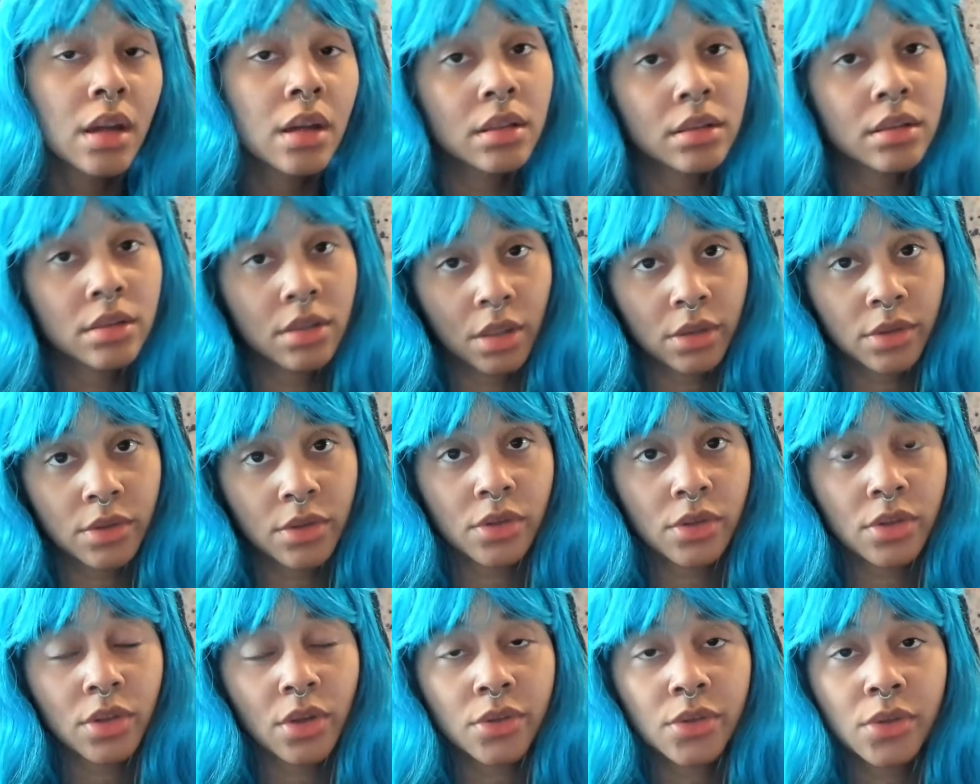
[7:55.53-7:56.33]

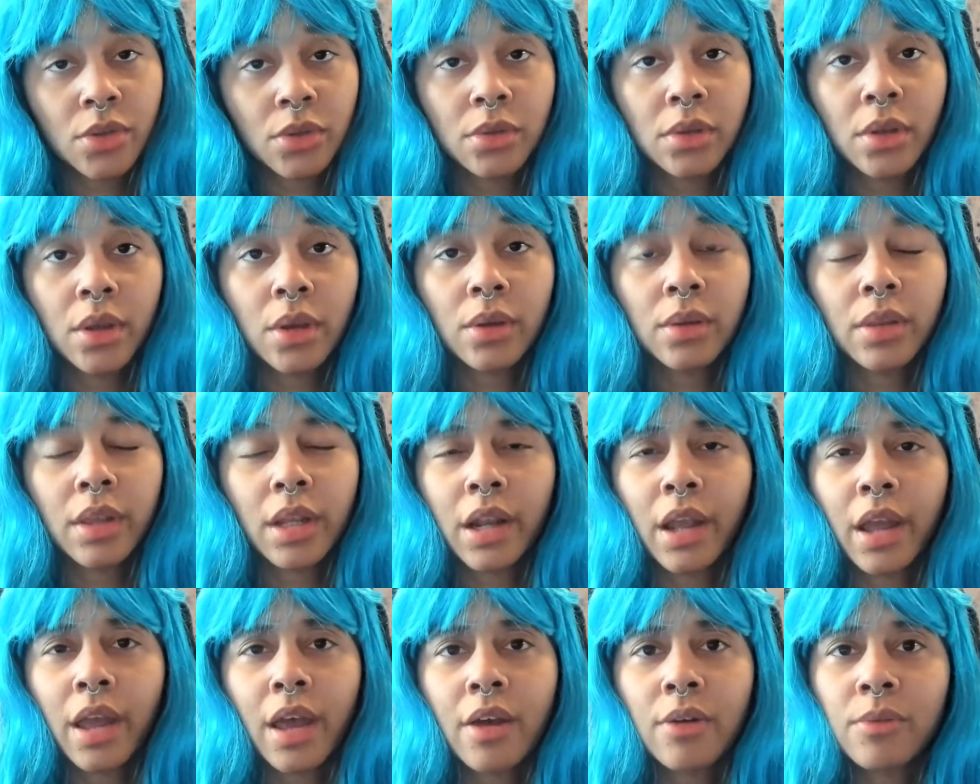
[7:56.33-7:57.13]
Doctors also know that
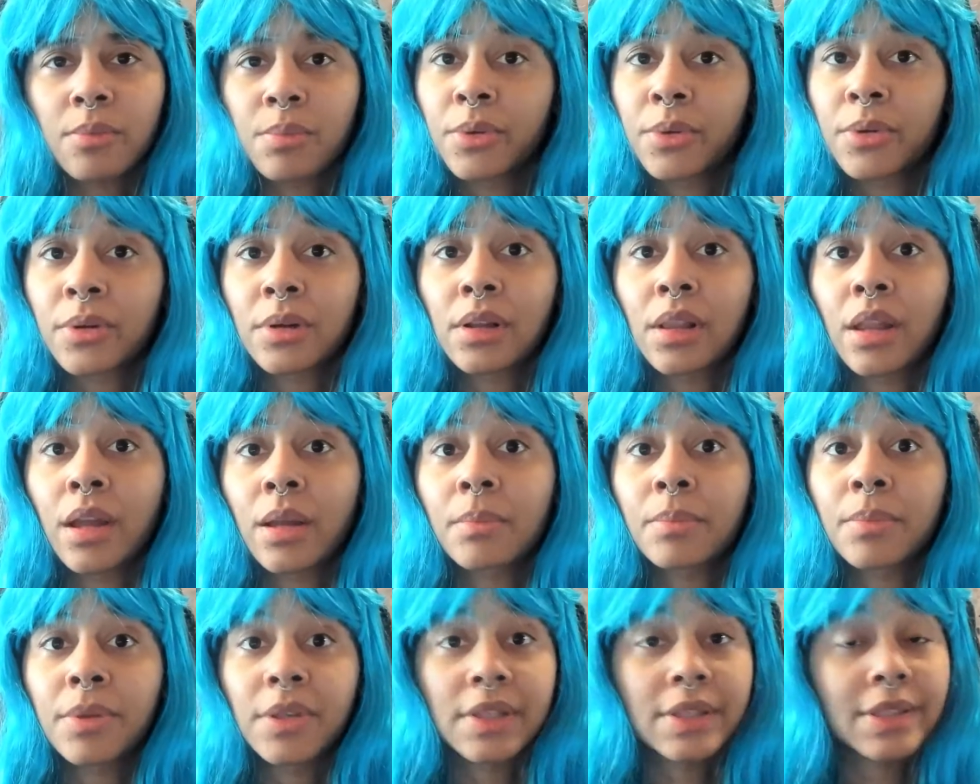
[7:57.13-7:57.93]
I have borderline
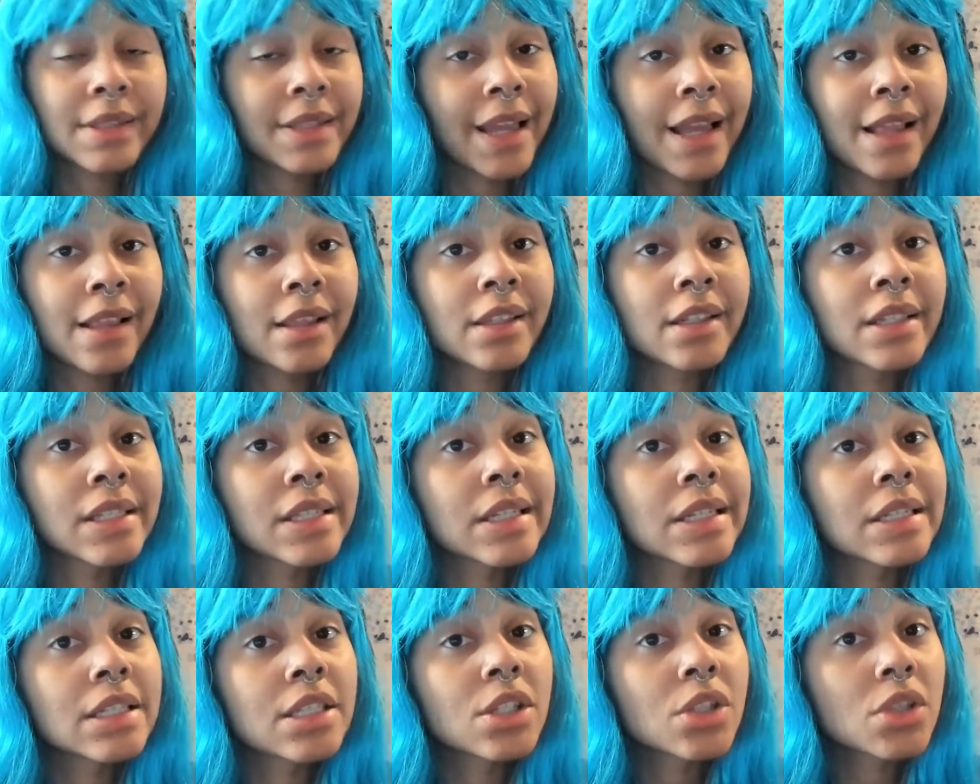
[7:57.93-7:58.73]

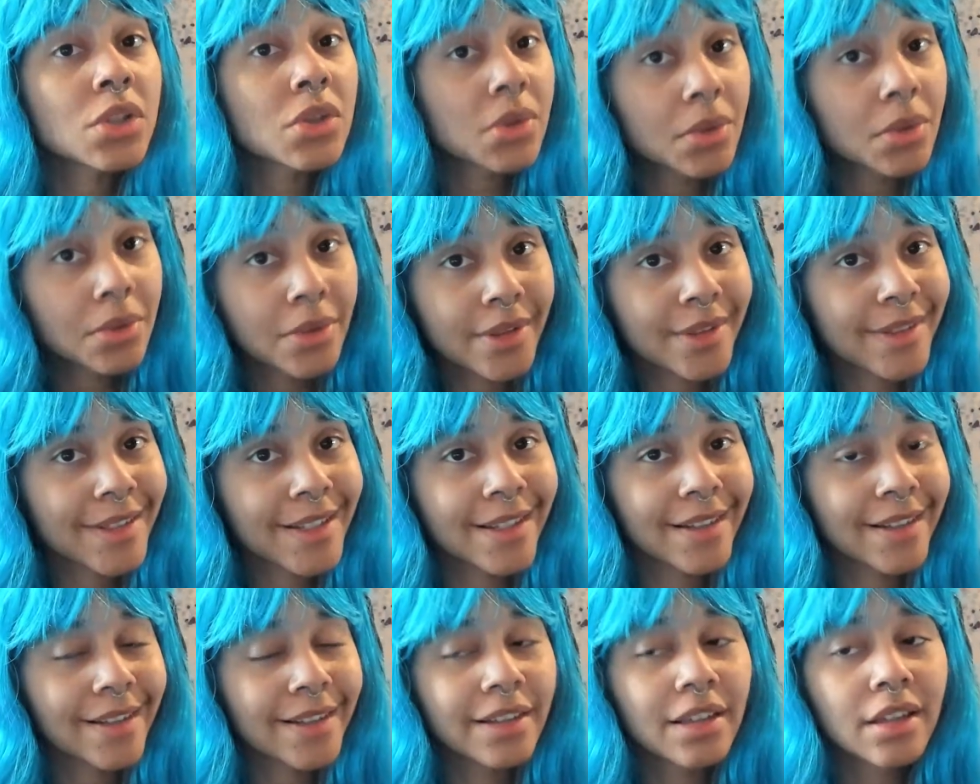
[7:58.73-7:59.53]
personality
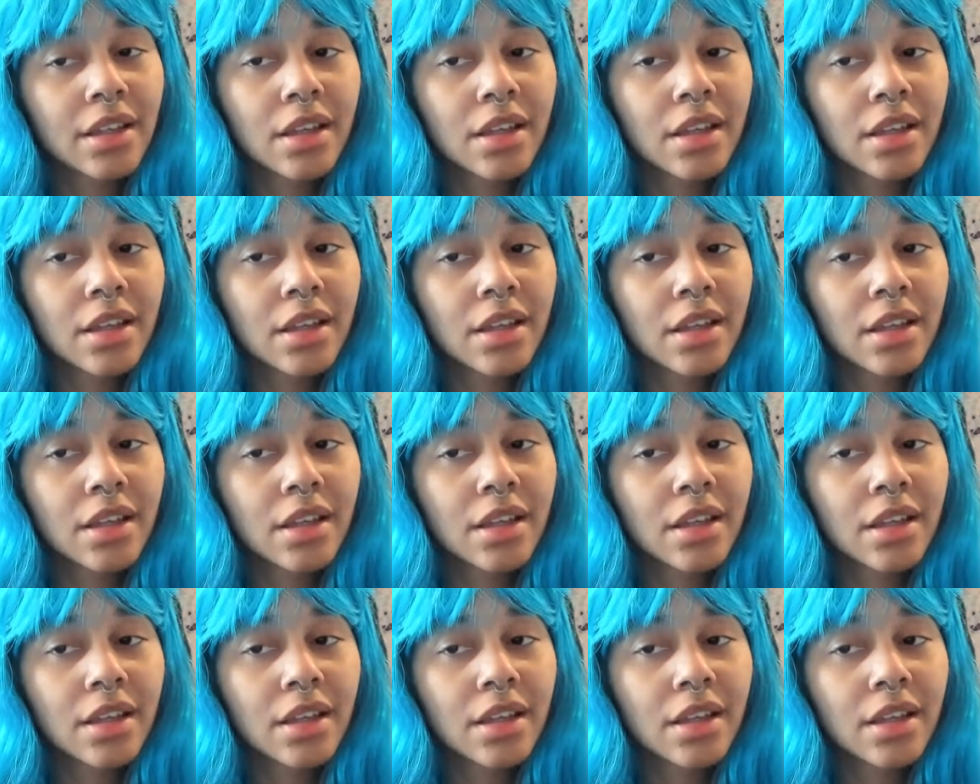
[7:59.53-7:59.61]
disorder,